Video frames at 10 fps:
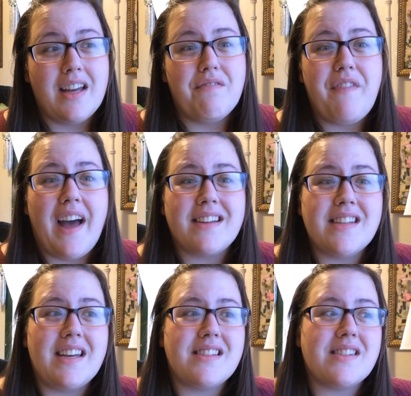In
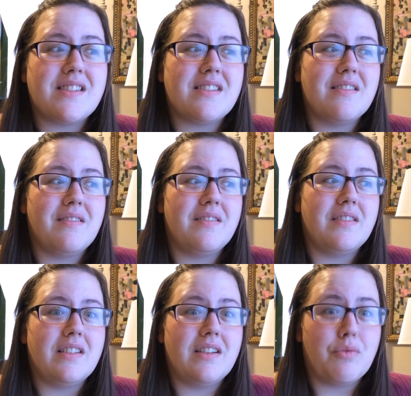fact, it's
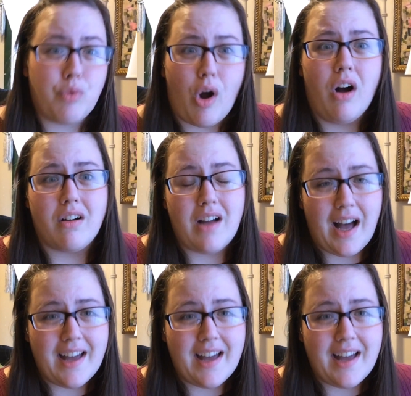wrong.